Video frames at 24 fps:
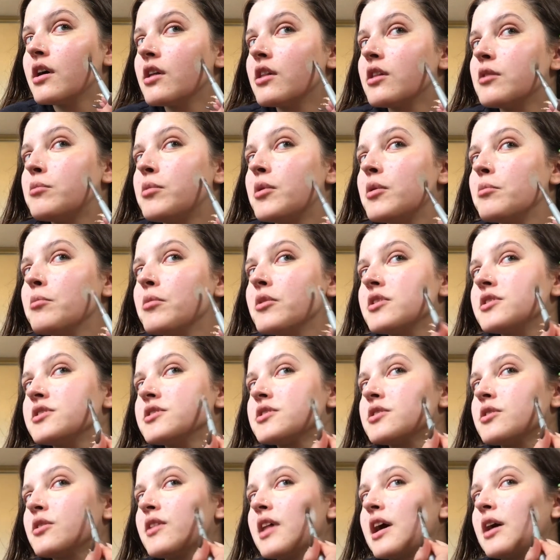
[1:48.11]
the pimple
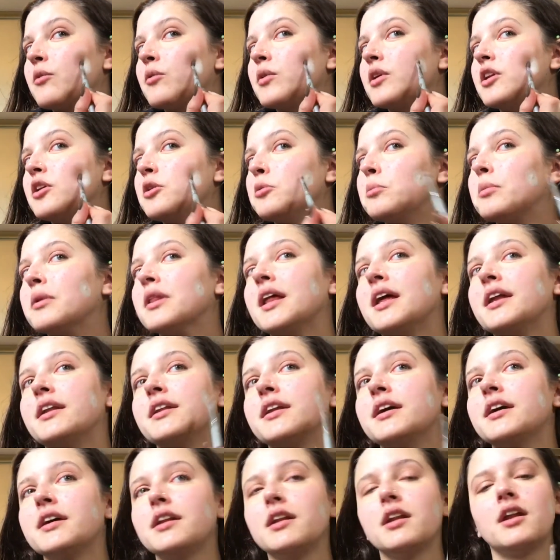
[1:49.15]
so that when you blend
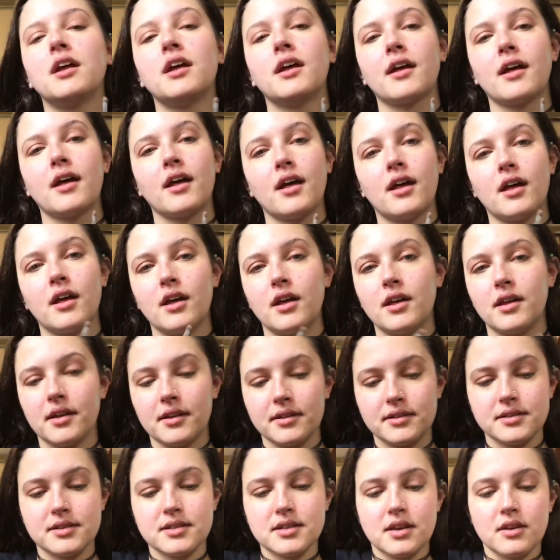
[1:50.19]
it,
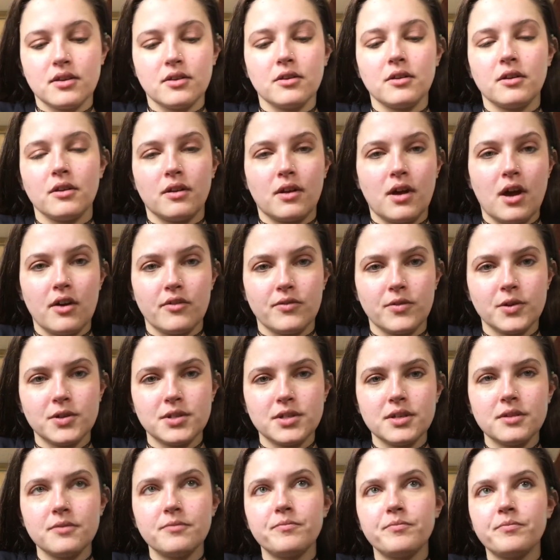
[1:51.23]
it still covers
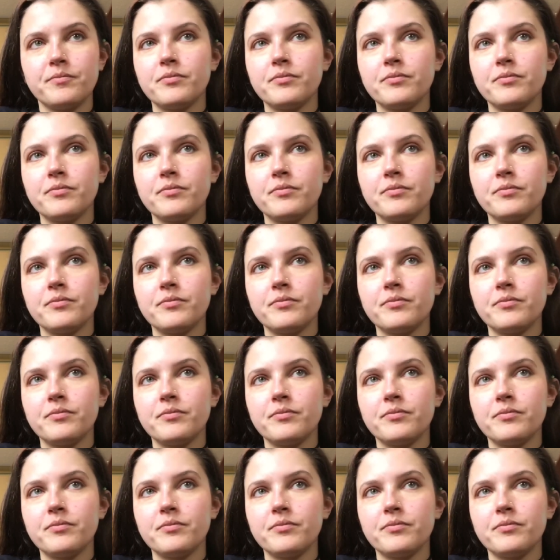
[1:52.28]
it.